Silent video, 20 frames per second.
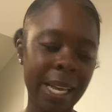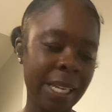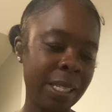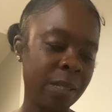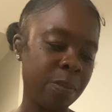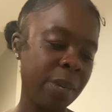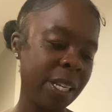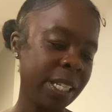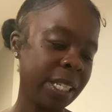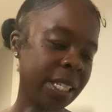as
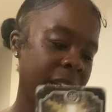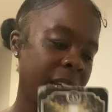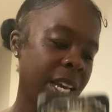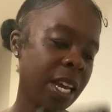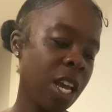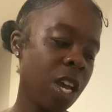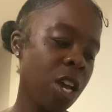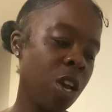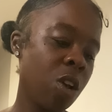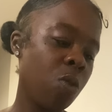
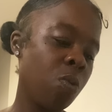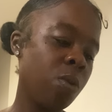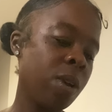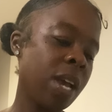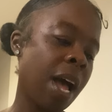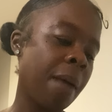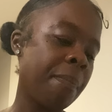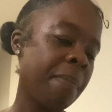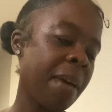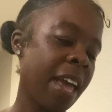missing. We
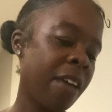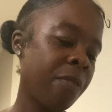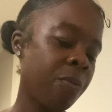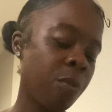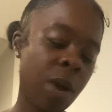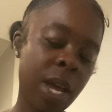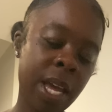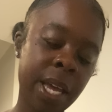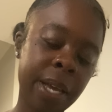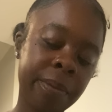got
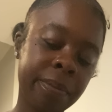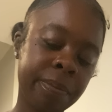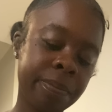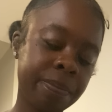pathway,